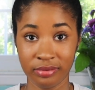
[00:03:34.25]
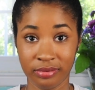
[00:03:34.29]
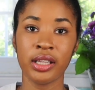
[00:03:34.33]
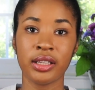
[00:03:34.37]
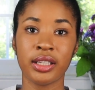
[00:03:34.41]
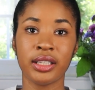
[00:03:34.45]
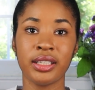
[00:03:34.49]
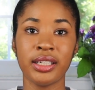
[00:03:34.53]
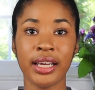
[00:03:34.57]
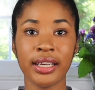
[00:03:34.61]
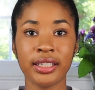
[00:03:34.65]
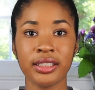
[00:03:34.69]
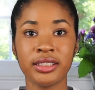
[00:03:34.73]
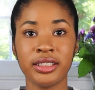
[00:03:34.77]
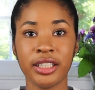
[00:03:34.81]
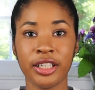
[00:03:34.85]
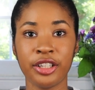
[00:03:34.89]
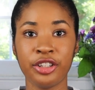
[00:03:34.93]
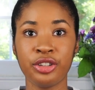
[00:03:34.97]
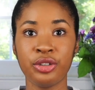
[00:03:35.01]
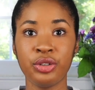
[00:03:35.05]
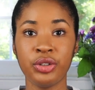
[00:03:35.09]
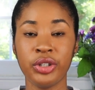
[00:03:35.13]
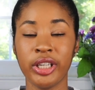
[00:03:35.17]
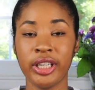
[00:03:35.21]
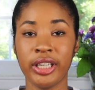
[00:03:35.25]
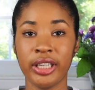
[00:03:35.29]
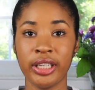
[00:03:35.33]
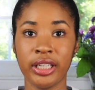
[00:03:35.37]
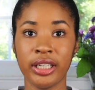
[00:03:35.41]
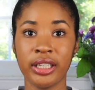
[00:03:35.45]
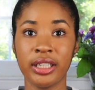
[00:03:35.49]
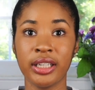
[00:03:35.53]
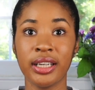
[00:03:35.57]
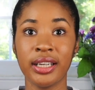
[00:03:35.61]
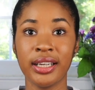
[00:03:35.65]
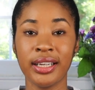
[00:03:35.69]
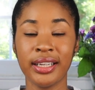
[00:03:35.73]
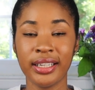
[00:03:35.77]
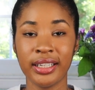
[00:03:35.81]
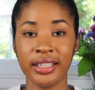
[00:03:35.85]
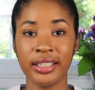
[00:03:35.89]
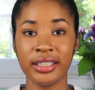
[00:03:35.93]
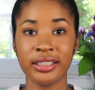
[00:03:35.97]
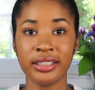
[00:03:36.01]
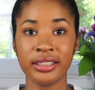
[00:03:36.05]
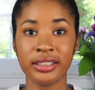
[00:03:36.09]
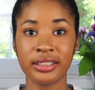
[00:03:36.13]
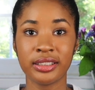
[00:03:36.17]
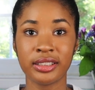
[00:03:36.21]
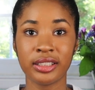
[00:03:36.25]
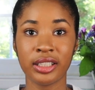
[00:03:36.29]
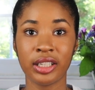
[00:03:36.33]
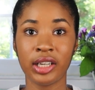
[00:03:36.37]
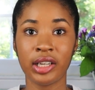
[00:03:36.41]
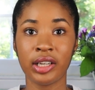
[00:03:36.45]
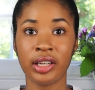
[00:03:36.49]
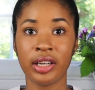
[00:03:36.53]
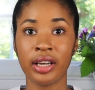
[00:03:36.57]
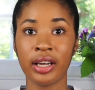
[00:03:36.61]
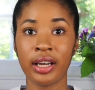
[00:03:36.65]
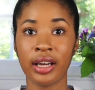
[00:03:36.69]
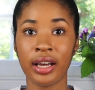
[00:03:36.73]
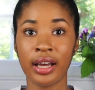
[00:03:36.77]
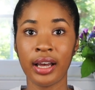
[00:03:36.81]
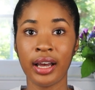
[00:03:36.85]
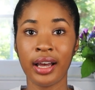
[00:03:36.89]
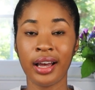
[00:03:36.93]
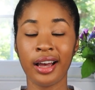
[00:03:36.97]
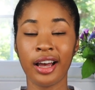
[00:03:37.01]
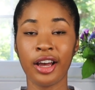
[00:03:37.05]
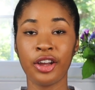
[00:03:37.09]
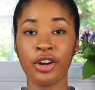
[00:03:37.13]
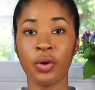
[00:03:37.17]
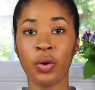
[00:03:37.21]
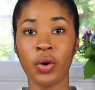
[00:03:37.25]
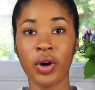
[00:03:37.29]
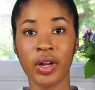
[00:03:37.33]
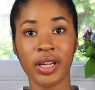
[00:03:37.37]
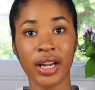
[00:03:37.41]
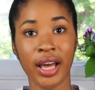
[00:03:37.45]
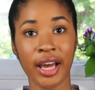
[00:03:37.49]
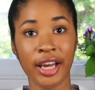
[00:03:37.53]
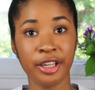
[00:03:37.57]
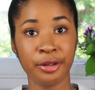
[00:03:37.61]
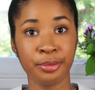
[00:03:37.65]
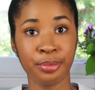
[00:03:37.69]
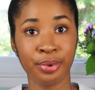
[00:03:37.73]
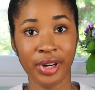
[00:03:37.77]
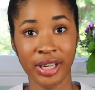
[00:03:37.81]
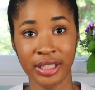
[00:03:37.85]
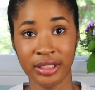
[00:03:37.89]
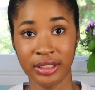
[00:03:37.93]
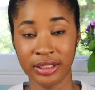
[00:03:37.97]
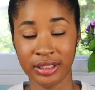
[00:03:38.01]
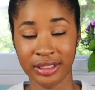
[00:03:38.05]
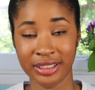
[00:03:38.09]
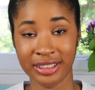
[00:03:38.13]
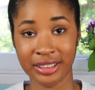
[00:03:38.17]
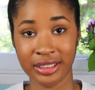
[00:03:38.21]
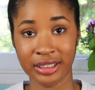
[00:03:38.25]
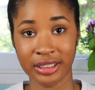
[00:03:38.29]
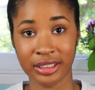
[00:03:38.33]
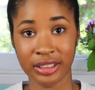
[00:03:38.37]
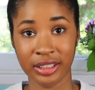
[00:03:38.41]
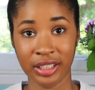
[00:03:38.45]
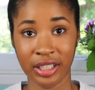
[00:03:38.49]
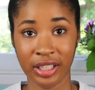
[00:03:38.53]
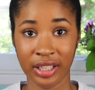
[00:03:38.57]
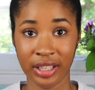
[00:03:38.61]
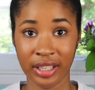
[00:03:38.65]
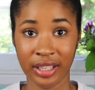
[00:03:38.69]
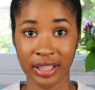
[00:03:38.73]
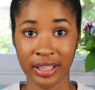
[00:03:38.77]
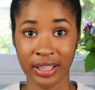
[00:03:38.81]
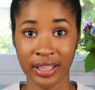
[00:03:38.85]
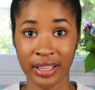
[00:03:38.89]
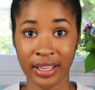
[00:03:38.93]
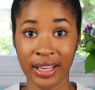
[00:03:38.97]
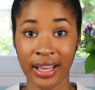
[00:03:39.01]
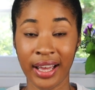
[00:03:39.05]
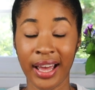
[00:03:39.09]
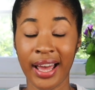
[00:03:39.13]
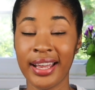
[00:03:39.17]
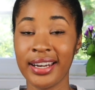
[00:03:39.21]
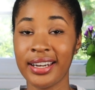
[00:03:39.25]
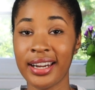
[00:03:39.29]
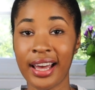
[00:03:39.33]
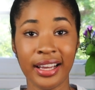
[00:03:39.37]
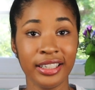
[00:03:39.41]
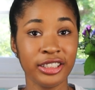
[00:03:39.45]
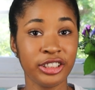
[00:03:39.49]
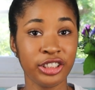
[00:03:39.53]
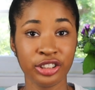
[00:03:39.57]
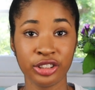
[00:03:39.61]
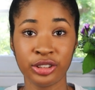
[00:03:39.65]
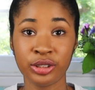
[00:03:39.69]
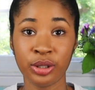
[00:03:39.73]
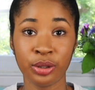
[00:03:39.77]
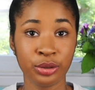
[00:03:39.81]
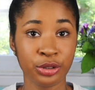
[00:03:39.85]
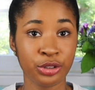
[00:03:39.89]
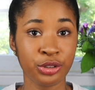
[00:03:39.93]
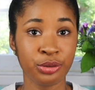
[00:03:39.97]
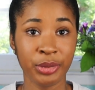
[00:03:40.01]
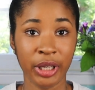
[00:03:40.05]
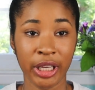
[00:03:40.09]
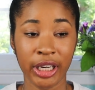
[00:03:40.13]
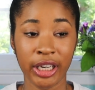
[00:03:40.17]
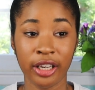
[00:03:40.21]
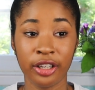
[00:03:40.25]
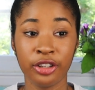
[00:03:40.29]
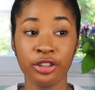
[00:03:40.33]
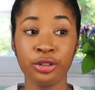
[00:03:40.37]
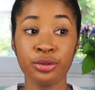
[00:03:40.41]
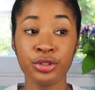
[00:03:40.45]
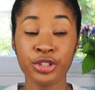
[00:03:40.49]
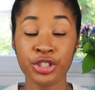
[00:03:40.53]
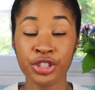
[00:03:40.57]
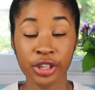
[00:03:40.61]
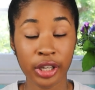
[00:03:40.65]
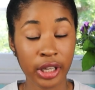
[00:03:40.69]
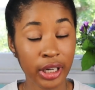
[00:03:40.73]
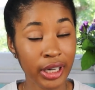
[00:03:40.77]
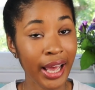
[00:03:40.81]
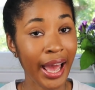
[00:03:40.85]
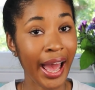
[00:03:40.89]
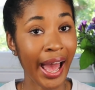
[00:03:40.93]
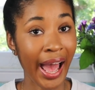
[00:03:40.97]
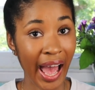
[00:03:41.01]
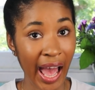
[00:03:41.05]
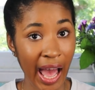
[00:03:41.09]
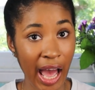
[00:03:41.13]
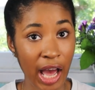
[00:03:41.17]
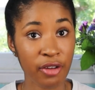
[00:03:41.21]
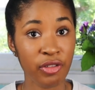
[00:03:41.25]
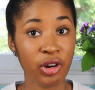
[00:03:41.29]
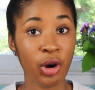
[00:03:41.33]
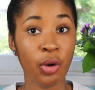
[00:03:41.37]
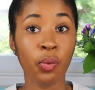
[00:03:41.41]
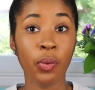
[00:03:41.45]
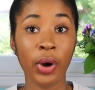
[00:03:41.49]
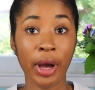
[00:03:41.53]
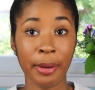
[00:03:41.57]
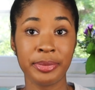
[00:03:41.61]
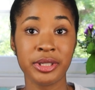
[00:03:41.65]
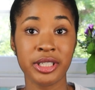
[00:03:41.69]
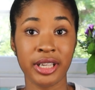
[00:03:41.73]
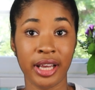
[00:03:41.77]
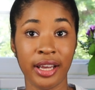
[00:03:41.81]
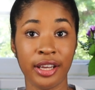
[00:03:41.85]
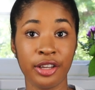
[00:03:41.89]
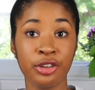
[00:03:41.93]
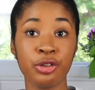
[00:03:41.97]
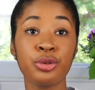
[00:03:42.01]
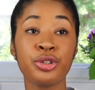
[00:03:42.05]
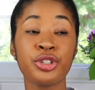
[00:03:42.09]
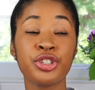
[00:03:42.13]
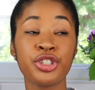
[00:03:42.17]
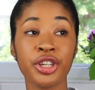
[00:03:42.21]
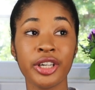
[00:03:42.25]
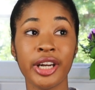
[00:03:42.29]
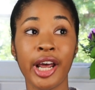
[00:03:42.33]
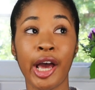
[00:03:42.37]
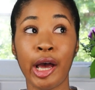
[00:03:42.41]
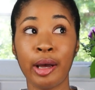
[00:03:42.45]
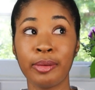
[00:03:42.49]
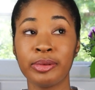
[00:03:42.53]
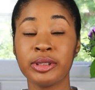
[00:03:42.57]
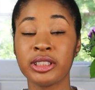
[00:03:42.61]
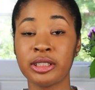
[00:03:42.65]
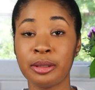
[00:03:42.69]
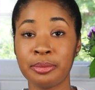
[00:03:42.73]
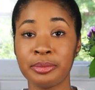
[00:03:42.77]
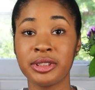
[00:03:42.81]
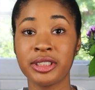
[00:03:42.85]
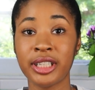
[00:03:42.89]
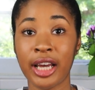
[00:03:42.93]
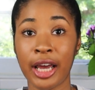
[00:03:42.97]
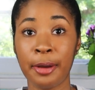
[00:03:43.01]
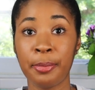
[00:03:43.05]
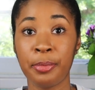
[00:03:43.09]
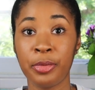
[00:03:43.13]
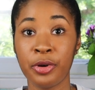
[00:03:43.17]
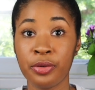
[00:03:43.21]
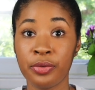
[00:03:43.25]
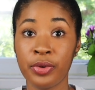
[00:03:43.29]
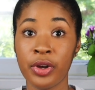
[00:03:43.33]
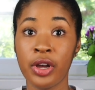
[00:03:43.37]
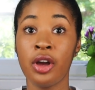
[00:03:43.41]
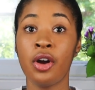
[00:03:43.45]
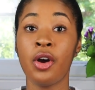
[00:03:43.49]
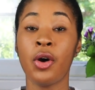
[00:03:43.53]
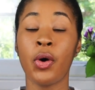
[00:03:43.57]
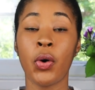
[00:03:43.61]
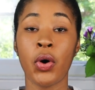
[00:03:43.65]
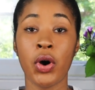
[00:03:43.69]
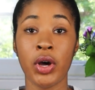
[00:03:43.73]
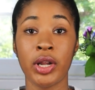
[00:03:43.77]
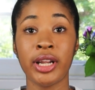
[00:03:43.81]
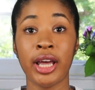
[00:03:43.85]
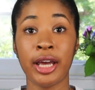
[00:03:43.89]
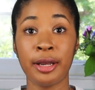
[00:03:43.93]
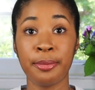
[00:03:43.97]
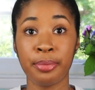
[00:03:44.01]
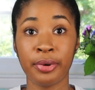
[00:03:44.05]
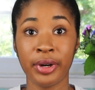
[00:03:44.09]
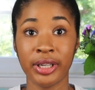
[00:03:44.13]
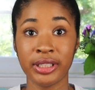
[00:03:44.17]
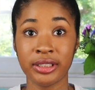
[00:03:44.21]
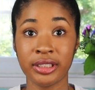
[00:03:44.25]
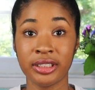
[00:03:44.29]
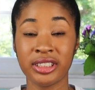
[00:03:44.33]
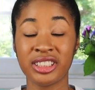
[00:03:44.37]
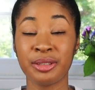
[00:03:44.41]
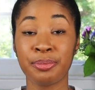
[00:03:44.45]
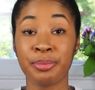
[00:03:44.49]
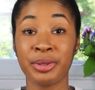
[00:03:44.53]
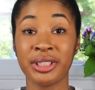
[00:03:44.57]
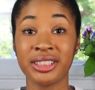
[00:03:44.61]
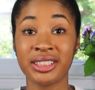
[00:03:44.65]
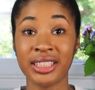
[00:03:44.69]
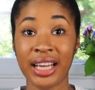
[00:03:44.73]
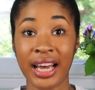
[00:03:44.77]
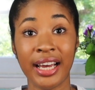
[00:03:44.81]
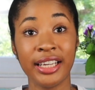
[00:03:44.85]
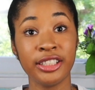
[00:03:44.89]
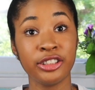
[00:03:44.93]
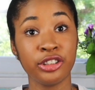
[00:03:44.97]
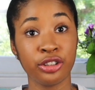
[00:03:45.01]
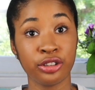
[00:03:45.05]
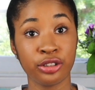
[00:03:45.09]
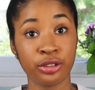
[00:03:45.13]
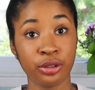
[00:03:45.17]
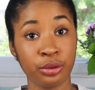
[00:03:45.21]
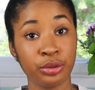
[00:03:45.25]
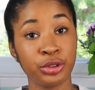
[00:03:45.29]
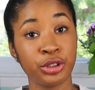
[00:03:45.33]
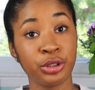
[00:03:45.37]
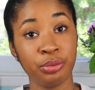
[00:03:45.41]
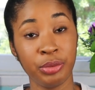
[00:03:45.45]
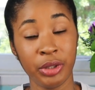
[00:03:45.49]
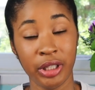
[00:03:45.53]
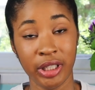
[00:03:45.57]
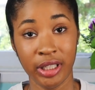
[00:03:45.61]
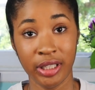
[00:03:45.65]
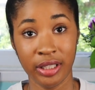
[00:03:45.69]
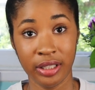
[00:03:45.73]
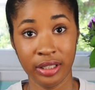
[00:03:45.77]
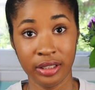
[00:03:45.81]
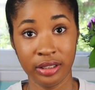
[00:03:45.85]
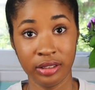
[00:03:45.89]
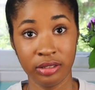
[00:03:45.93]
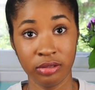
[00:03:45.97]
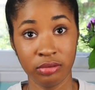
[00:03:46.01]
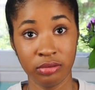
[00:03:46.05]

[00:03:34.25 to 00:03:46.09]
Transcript: The next thing you need is an online presence. And not just social media. You should have a website. You should have some type of online presence besides your social media.